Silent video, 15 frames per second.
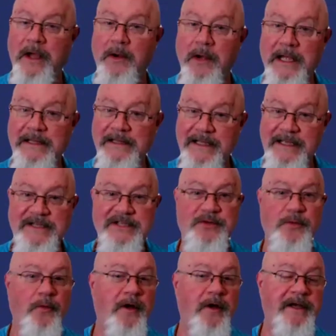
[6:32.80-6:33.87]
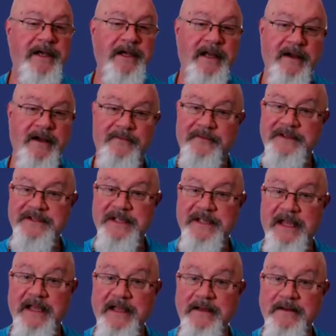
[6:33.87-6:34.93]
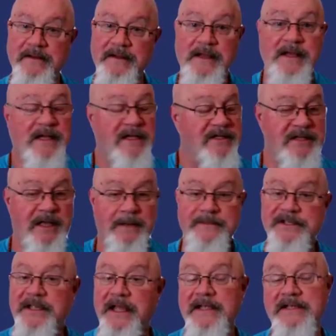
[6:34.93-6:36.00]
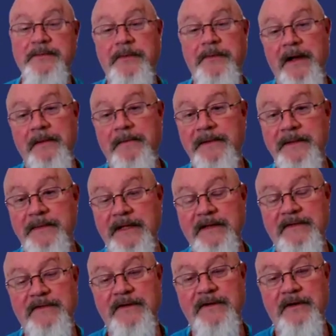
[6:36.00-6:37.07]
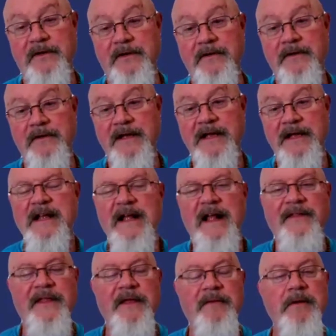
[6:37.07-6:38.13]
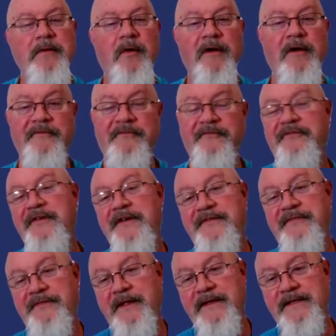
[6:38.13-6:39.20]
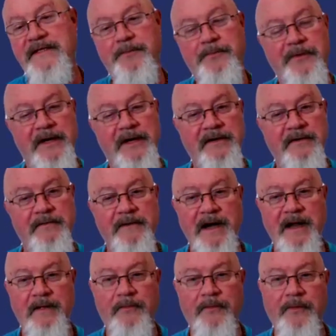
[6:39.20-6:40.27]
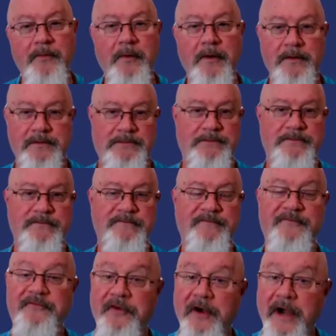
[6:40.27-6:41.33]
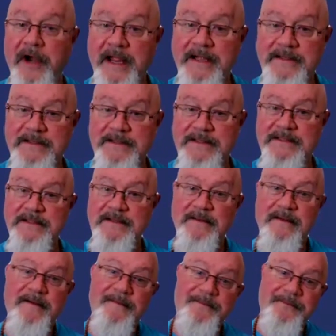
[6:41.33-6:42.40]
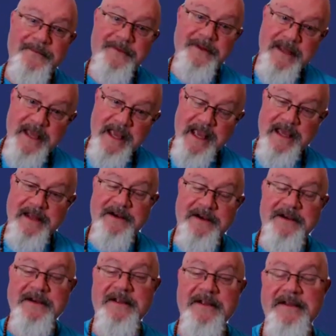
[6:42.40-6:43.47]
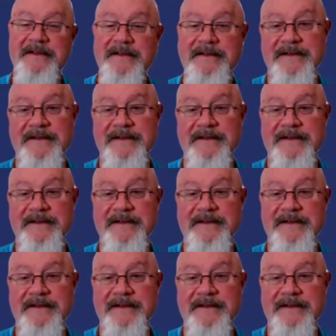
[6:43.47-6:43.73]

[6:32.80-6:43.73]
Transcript: at least one in every state. Some states probably be two. And then we want 50 spread around the world. France, Canada,